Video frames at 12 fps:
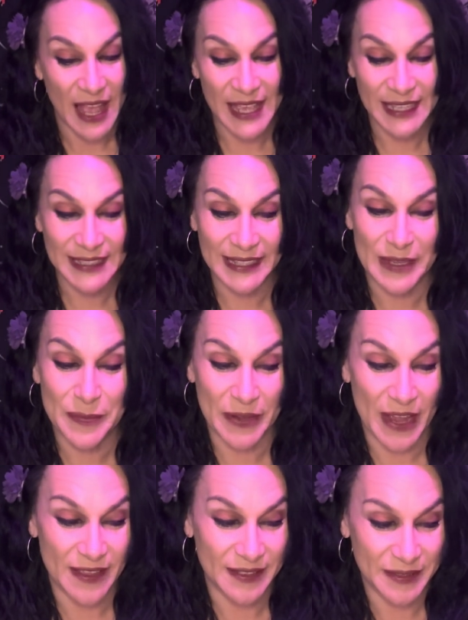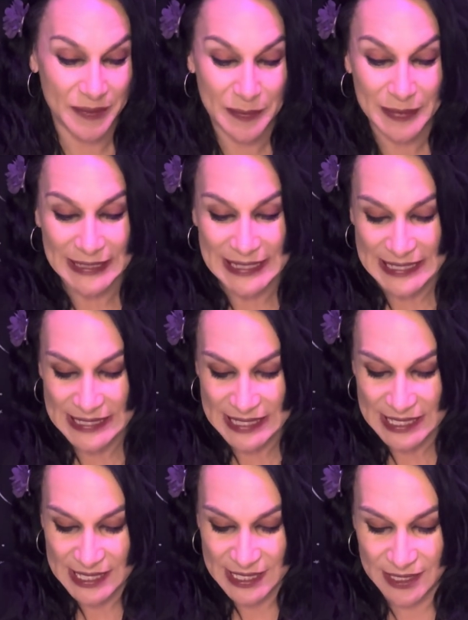in Libra,
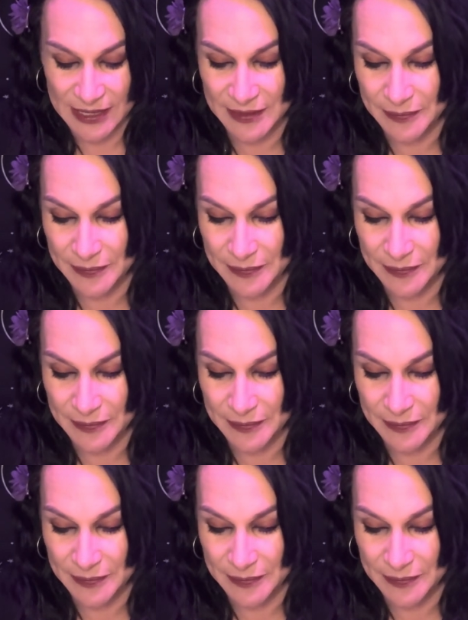please.